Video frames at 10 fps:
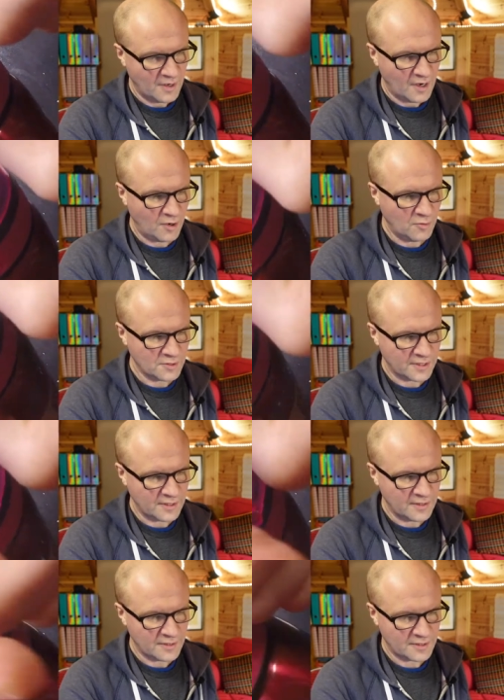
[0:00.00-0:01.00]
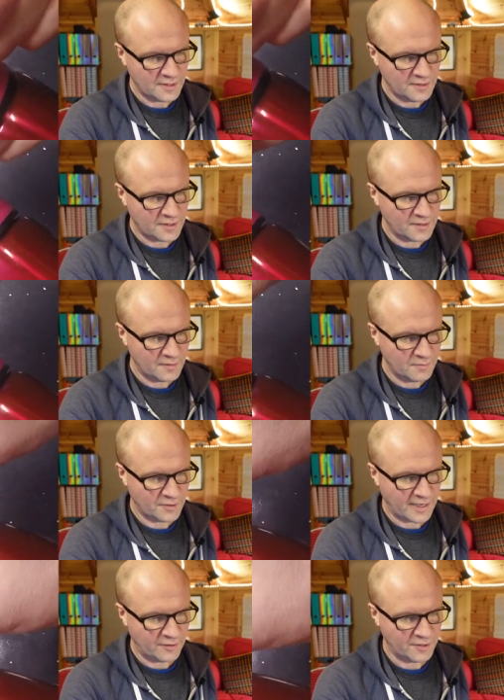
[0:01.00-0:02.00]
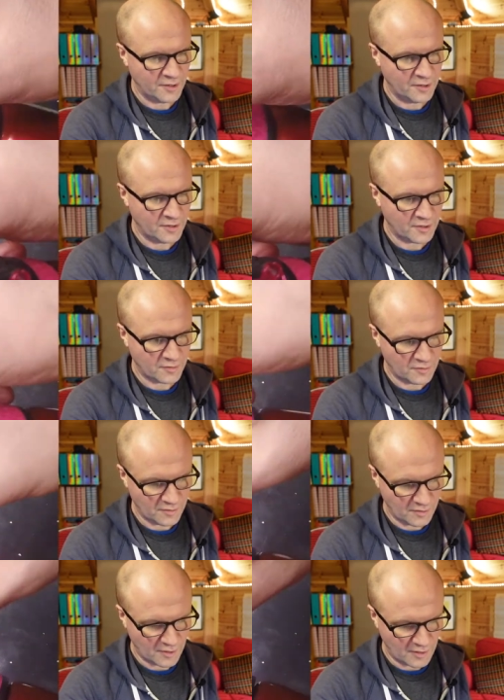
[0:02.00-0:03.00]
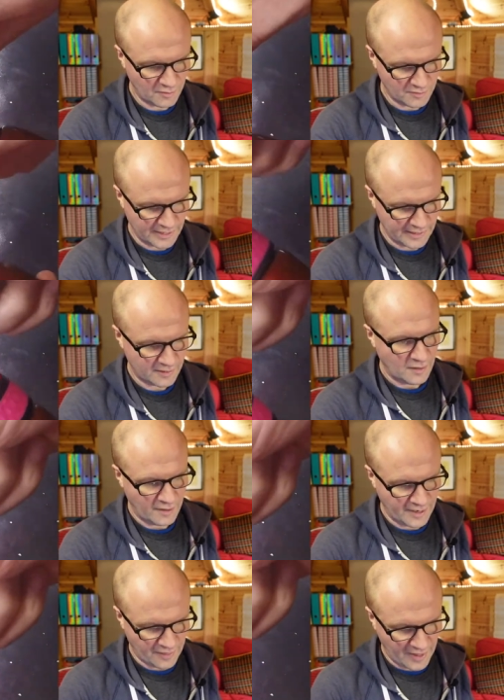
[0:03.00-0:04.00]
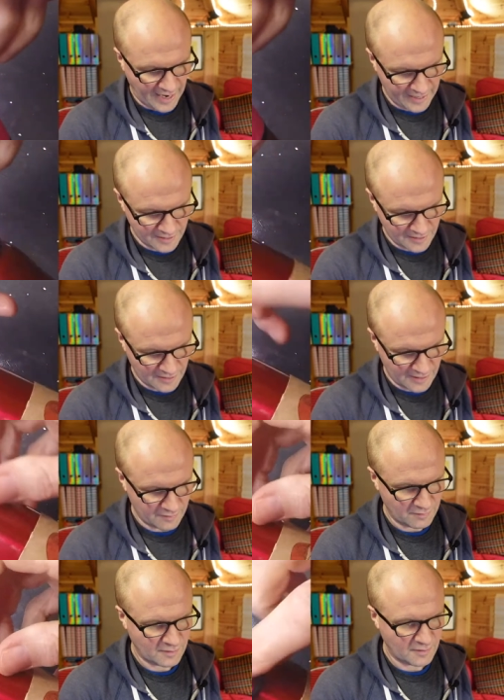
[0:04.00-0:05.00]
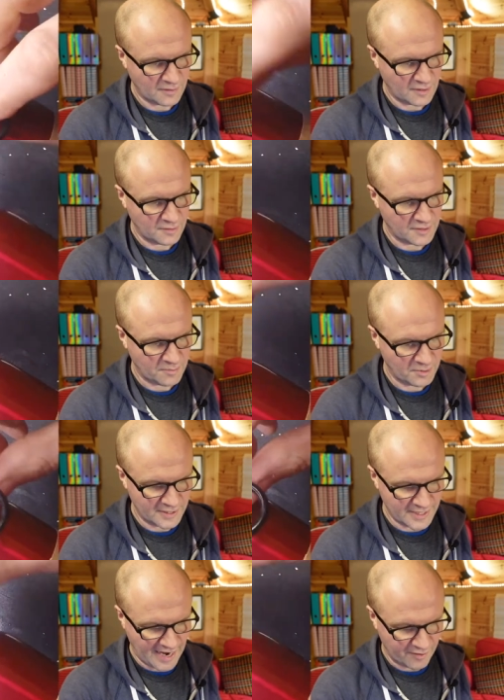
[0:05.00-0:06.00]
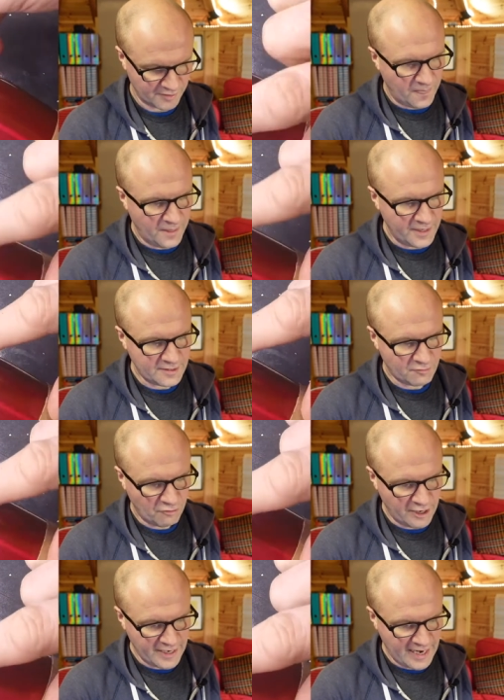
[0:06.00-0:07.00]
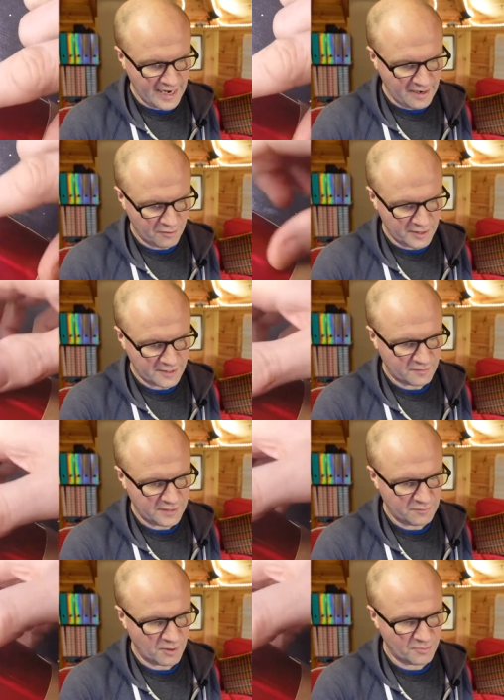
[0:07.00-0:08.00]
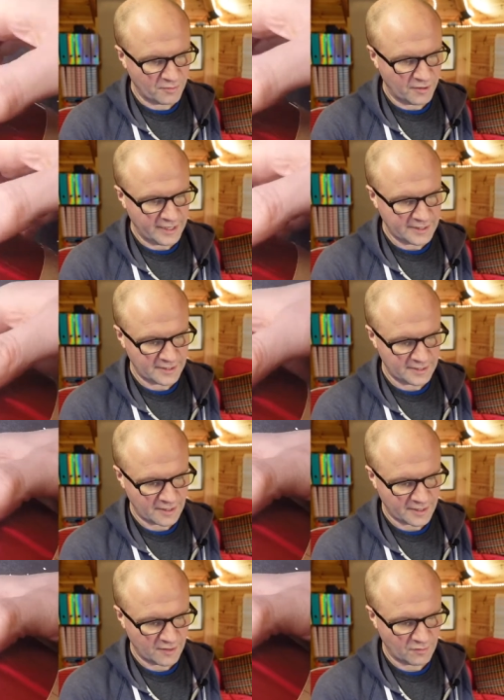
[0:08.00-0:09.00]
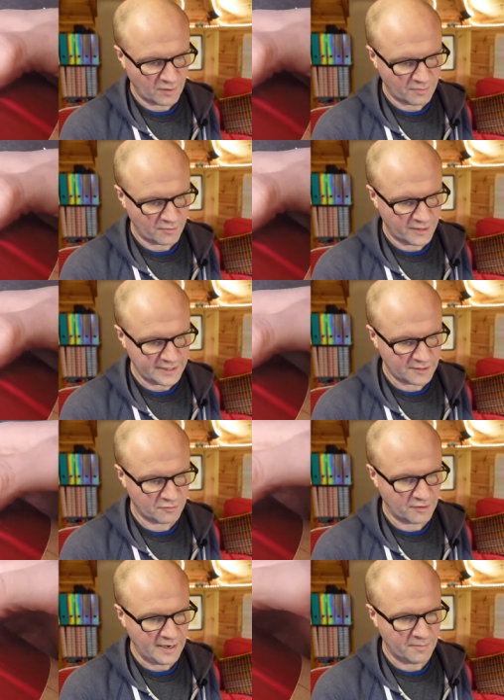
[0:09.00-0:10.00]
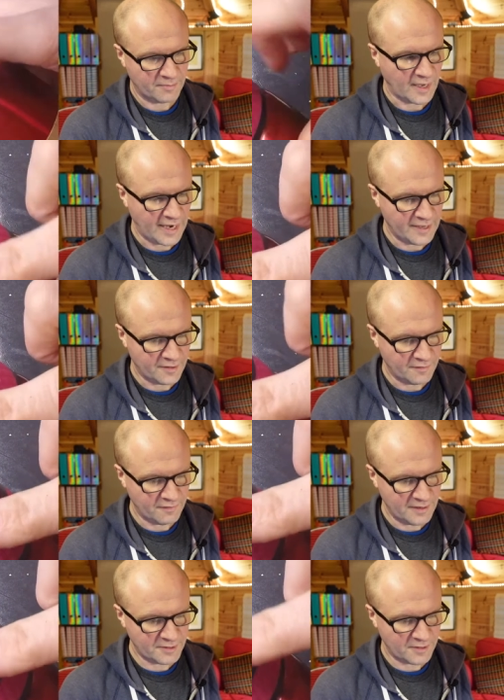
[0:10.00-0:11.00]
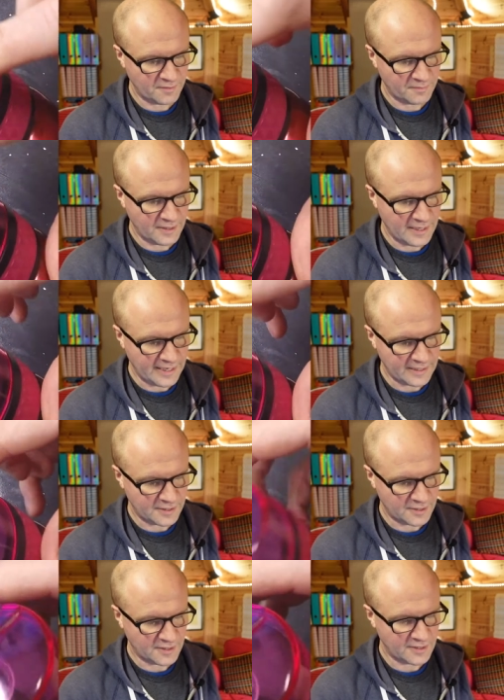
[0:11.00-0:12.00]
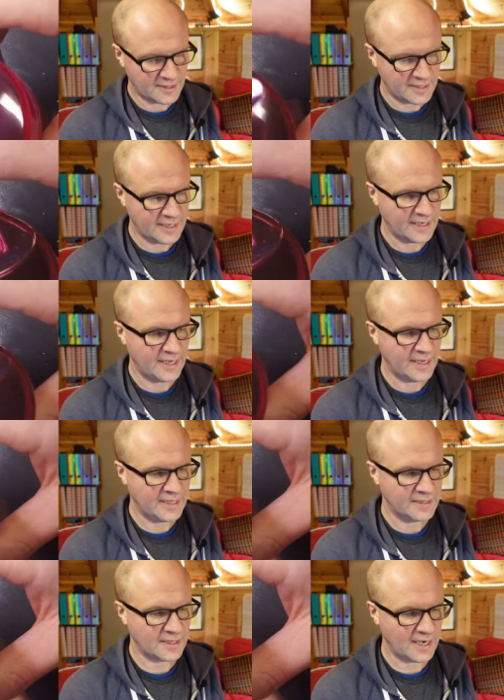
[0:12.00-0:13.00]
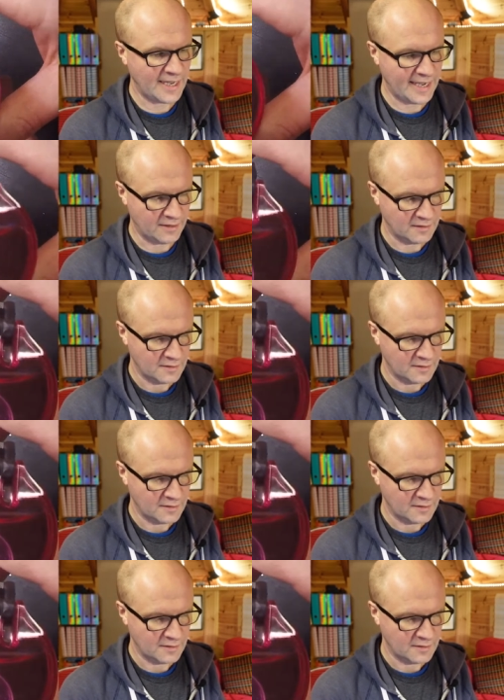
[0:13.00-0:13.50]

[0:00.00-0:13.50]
holder, so you can put that on a hook or, or hold it like that. That goes up and down. This ring here is, is rubberized, so it's like a rubberized grip. And the flip top lid, as you can see, is clear.